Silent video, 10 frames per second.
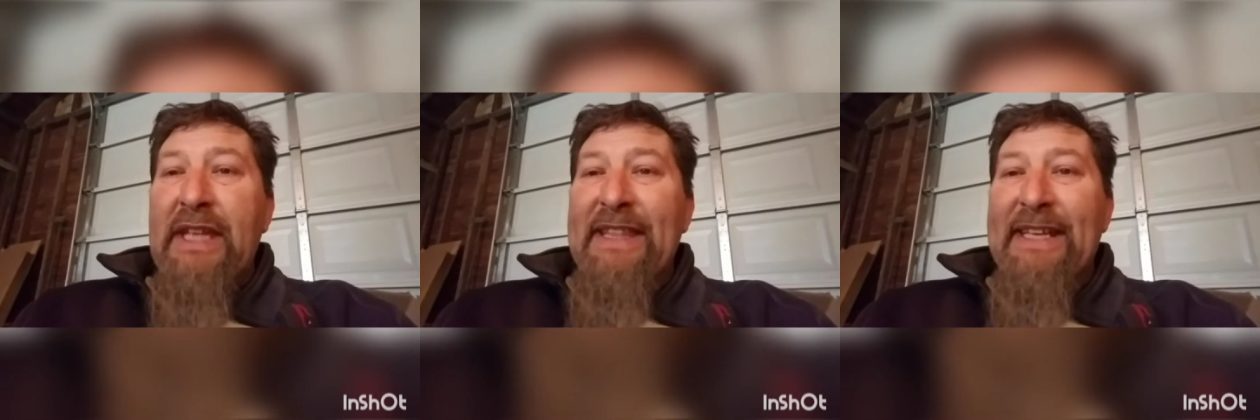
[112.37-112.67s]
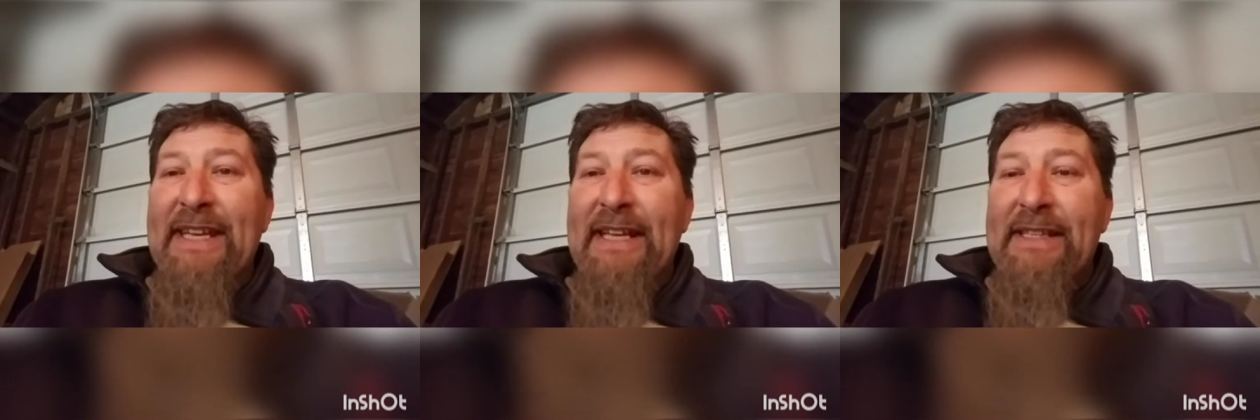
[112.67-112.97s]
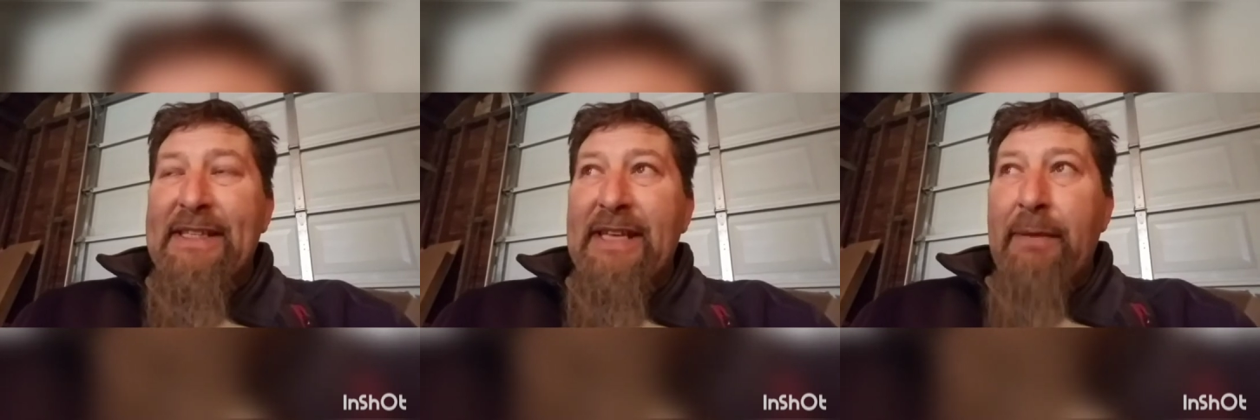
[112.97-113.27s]
the next
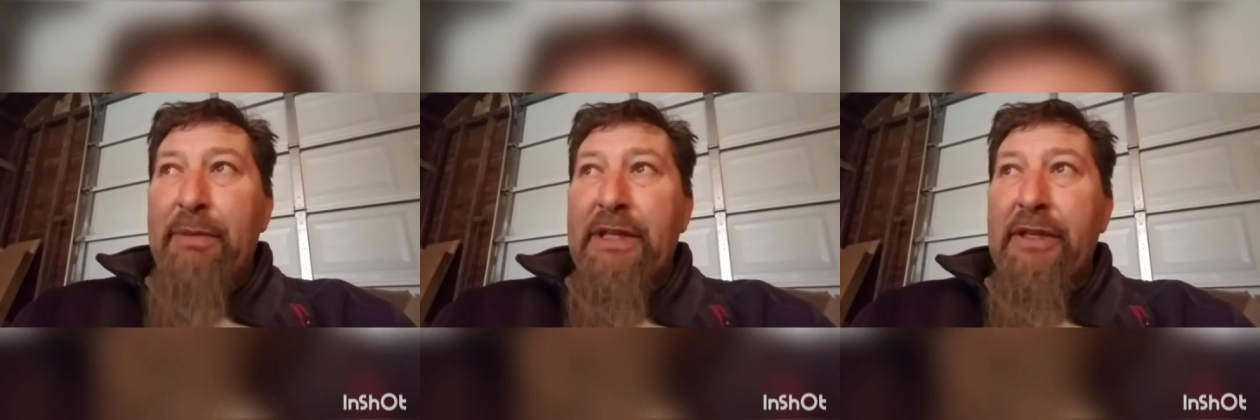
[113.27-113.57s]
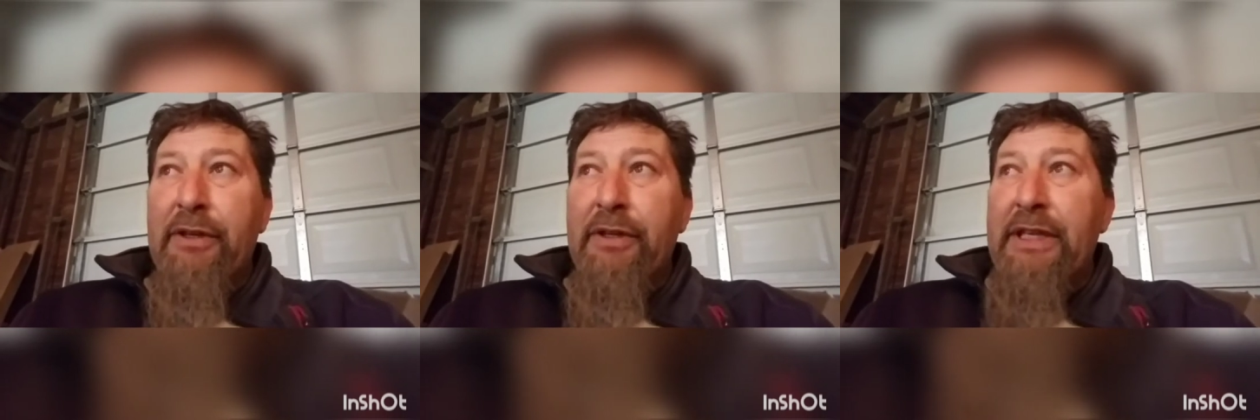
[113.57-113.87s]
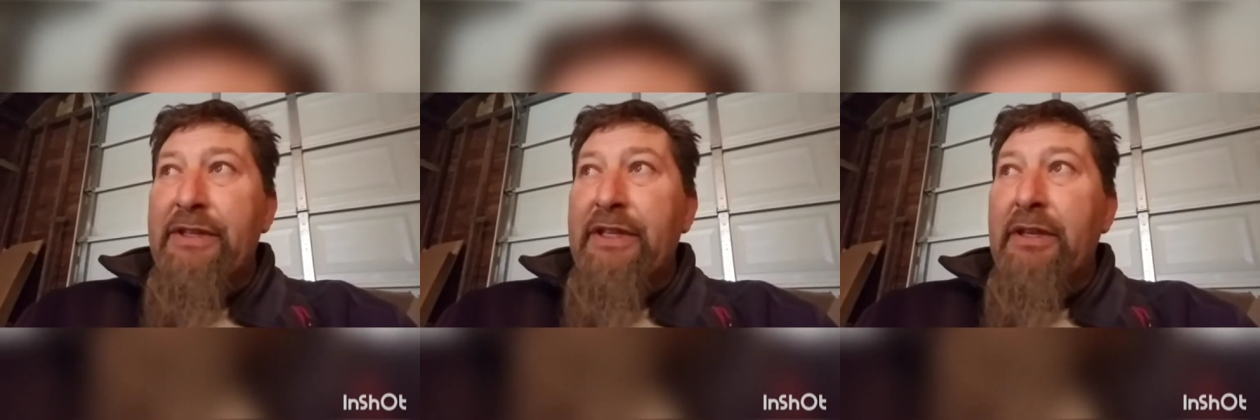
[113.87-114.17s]
step here
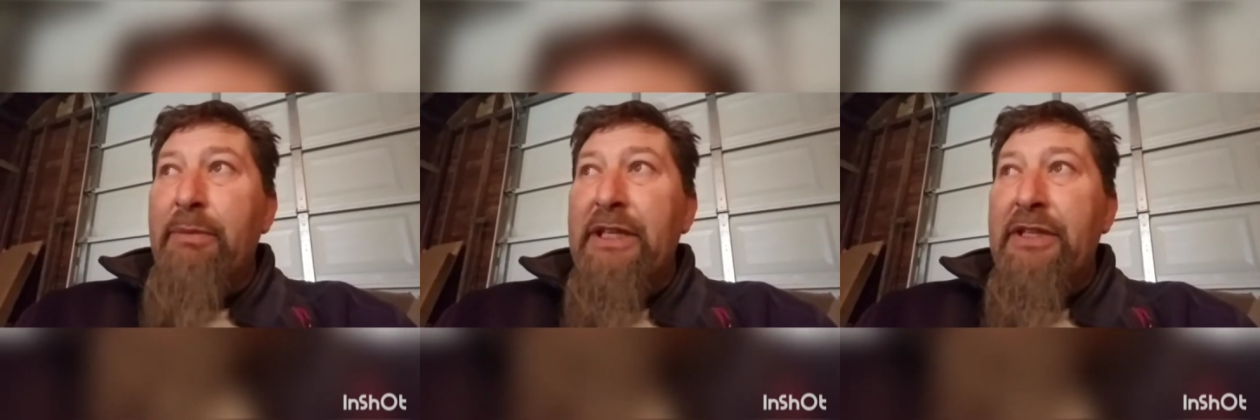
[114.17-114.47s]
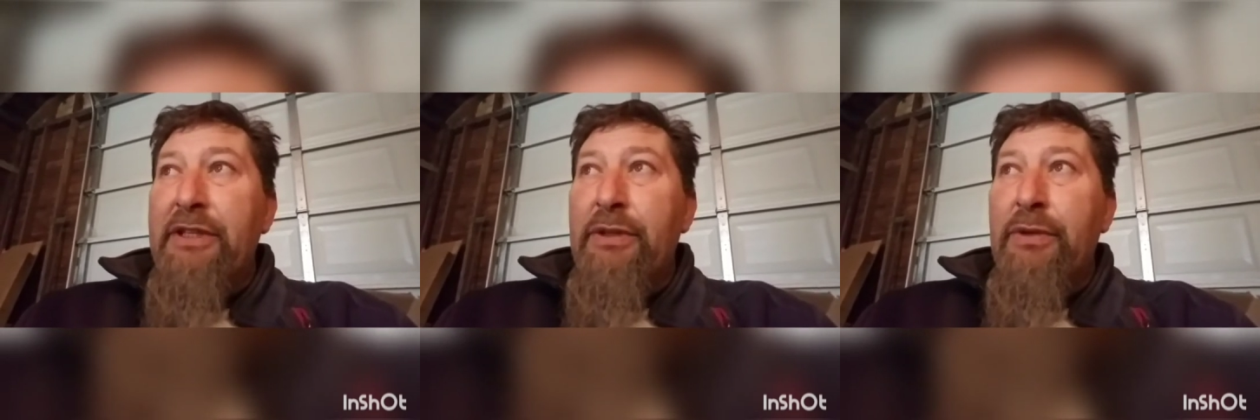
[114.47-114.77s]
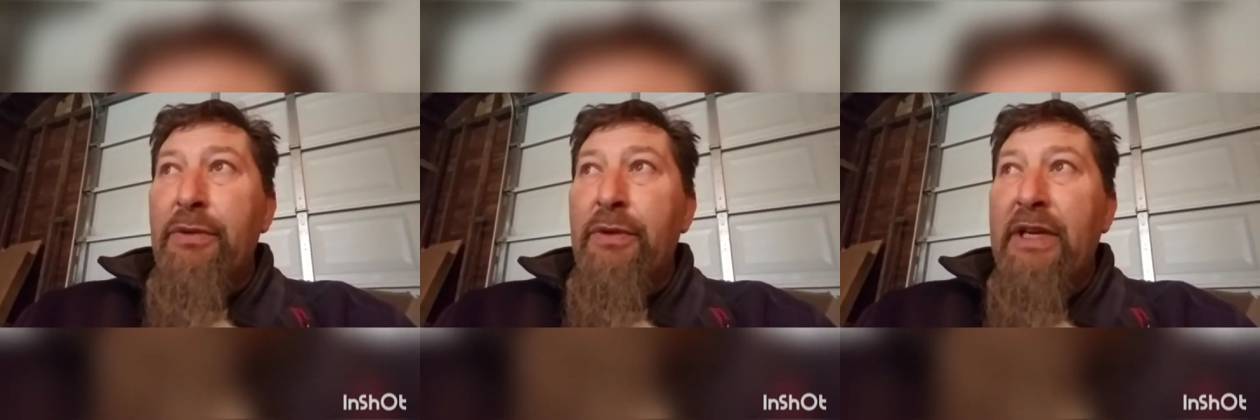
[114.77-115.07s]
is going to be
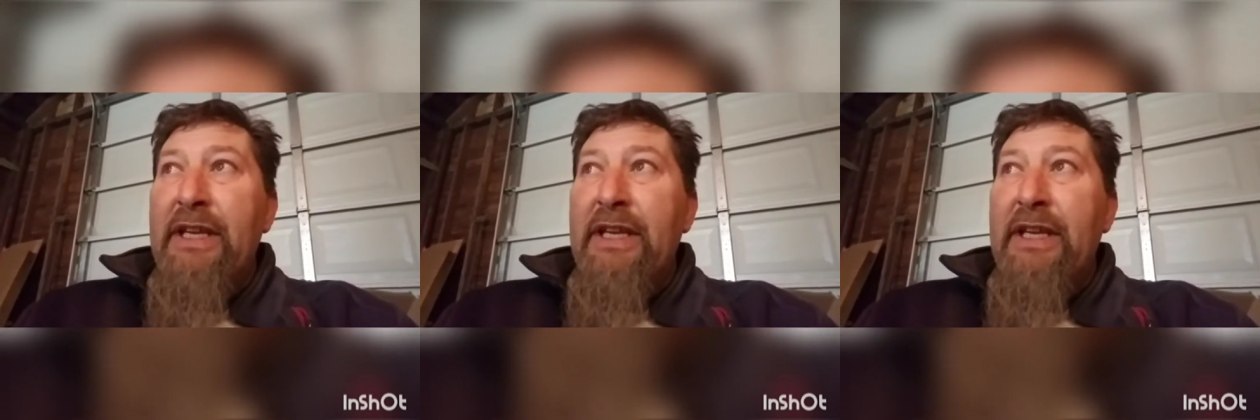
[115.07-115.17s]
to